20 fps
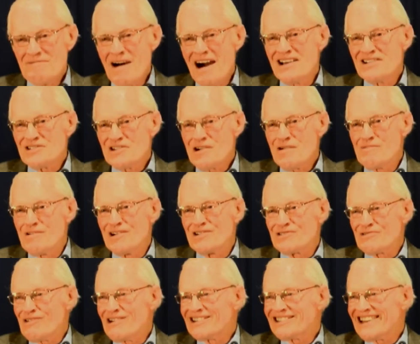My
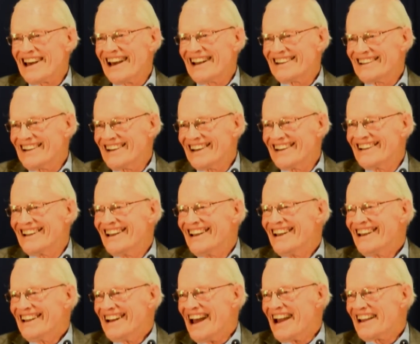sermons weren't that good,
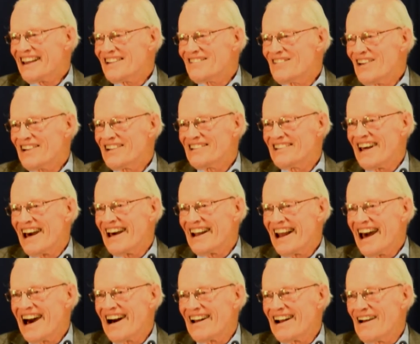and I could figure that
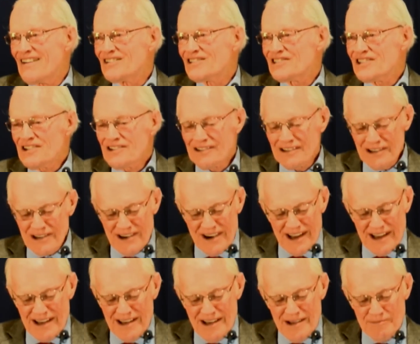out. I was still
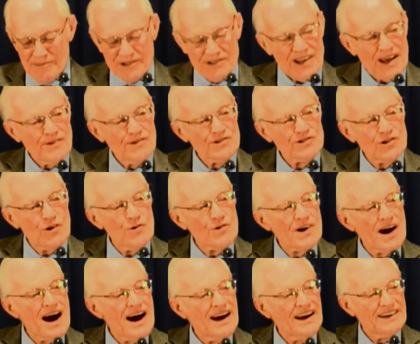learning, but they were so
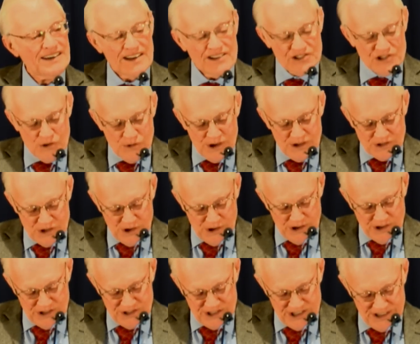kind and so
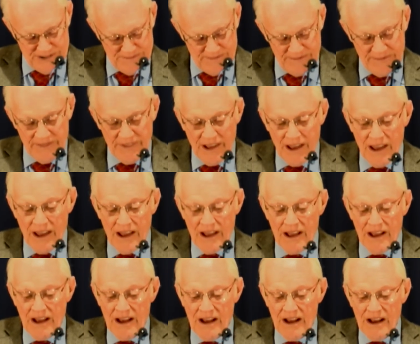encouraging.
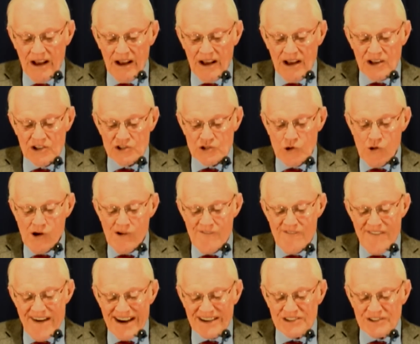So
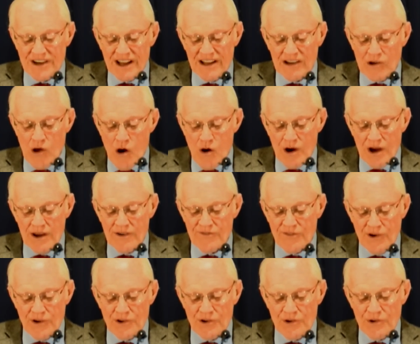affectionately longing
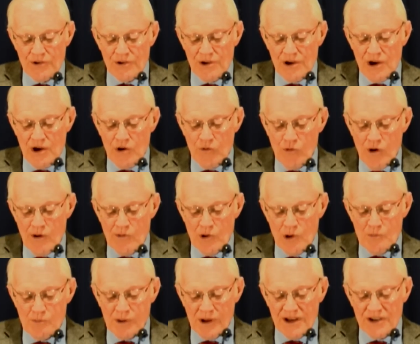for you, we
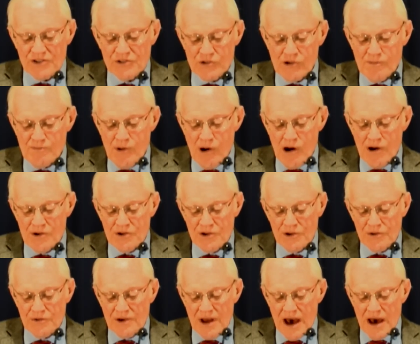were pleased to impart to
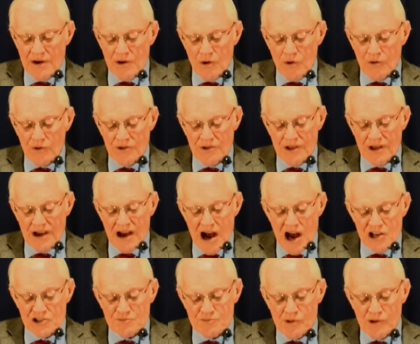you not only the
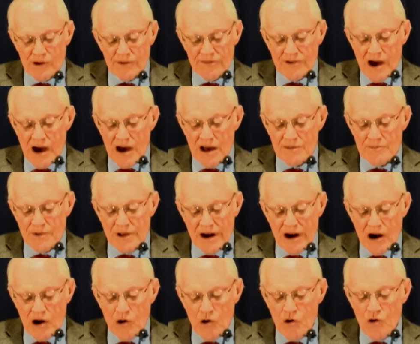gospel of God, but
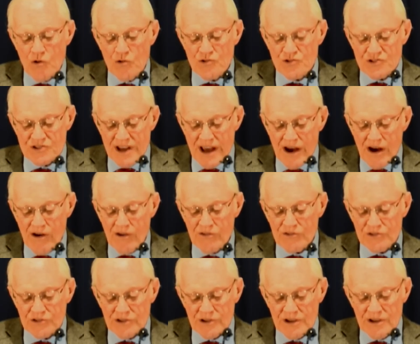our own
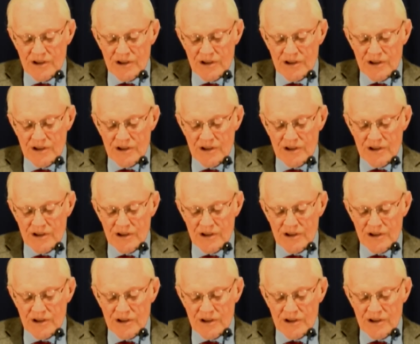selves,